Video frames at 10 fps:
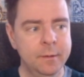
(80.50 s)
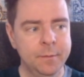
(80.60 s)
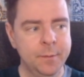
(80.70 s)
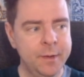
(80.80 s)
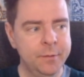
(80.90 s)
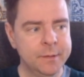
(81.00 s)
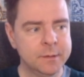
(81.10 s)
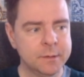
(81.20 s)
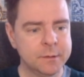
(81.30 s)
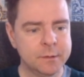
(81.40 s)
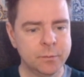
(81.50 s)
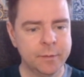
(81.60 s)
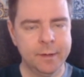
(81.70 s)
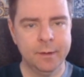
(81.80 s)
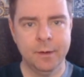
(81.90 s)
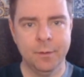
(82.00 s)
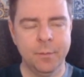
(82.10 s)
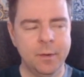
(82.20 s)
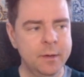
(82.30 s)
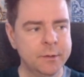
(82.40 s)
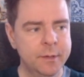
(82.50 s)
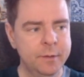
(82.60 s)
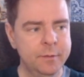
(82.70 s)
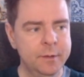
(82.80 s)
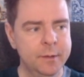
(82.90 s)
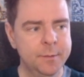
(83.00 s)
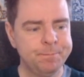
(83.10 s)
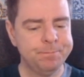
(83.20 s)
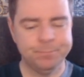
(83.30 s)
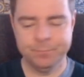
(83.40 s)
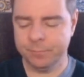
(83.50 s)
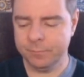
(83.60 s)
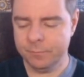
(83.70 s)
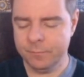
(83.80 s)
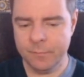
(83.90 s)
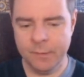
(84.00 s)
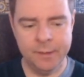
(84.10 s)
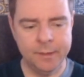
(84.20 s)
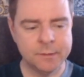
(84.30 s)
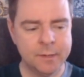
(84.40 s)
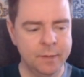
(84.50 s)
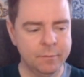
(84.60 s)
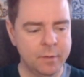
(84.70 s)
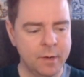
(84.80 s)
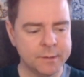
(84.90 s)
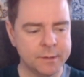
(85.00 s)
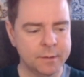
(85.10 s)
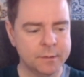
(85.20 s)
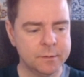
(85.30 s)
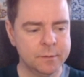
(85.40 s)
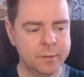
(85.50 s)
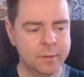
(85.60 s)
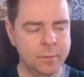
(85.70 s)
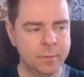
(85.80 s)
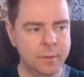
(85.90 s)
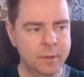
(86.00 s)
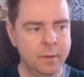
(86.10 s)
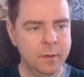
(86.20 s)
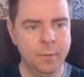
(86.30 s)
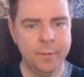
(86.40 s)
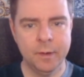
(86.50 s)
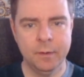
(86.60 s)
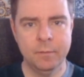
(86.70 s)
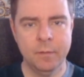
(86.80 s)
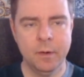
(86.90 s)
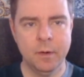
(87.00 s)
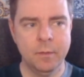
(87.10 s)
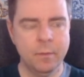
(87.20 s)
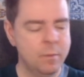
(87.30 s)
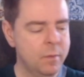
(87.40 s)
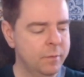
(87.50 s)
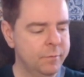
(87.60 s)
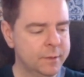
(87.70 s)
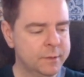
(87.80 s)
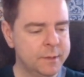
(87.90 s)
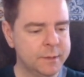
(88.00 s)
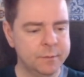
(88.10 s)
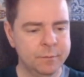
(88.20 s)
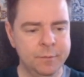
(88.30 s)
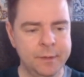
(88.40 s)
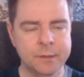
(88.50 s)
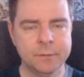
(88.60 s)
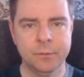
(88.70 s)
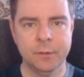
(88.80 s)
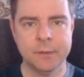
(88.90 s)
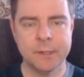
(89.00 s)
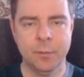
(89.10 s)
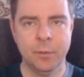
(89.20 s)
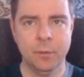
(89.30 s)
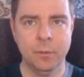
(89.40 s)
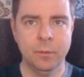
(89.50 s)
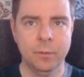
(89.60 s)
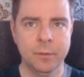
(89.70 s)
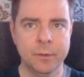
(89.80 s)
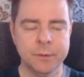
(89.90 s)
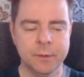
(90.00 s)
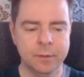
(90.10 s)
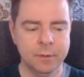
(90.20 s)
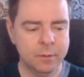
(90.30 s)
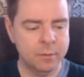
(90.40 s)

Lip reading: The main reason is just we're getting a lot of bot traffic, and it's kind of costing us a bit of excessive fees. For example, we're using an